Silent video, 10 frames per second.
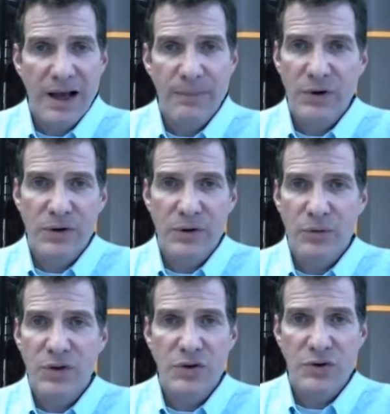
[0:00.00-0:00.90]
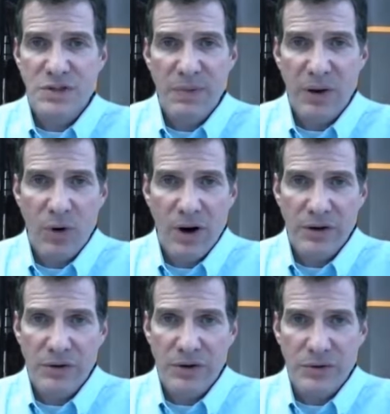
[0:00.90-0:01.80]
I'm going to reduce my
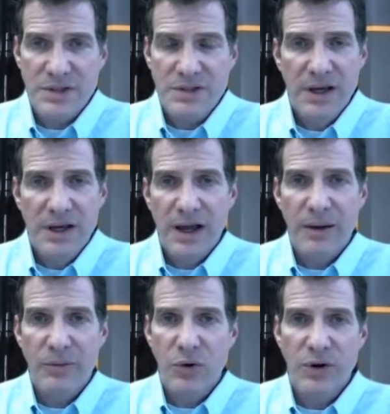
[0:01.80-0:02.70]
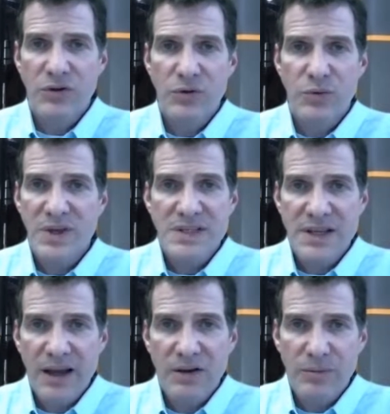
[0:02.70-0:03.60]
water use. I'm going to
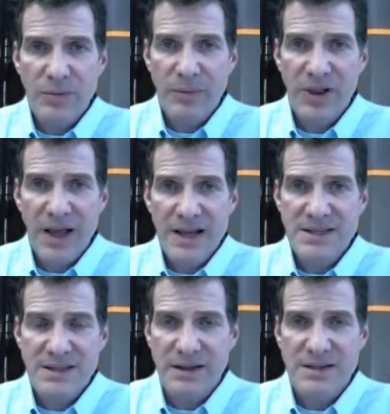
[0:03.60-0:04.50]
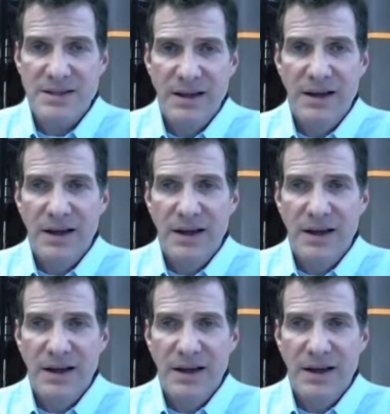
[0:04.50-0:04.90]
recycle my plastics.